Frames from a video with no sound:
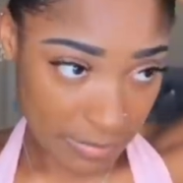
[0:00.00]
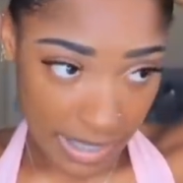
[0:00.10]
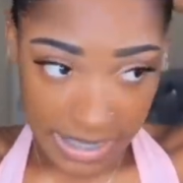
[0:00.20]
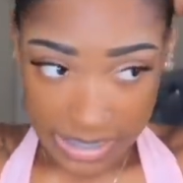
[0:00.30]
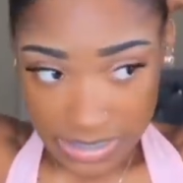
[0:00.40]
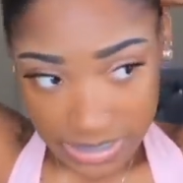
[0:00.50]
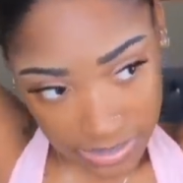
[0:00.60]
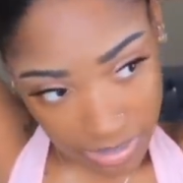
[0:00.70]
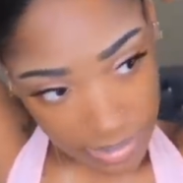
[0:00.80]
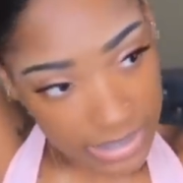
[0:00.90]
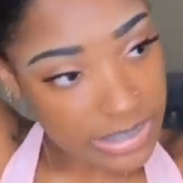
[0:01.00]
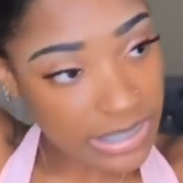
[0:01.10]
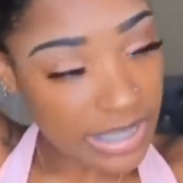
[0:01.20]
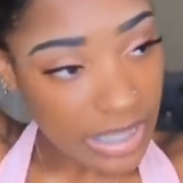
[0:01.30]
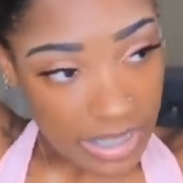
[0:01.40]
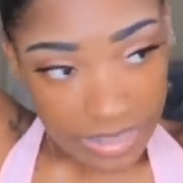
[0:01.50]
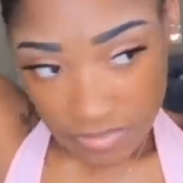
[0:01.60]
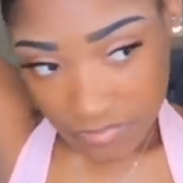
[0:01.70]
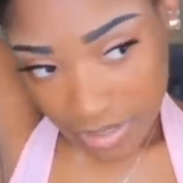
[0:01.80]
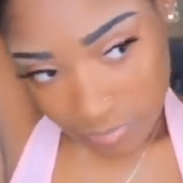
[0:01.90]
my edges and then y'all can see the
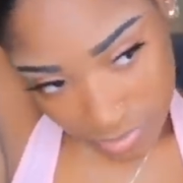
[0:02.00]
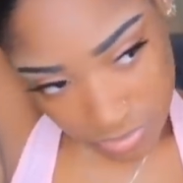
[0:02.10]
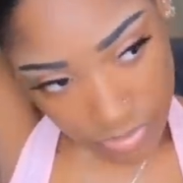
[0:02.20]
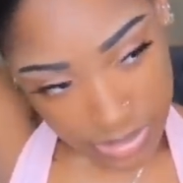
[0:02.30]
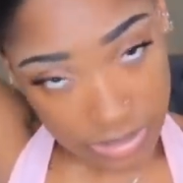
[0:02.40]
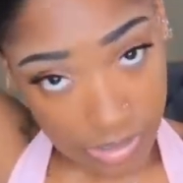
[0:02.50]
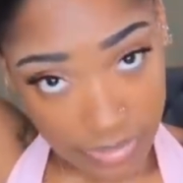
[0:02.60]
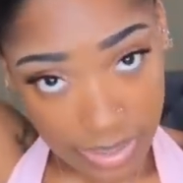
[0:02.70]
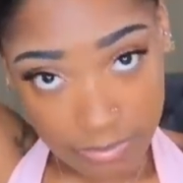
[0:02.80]
final results and all that.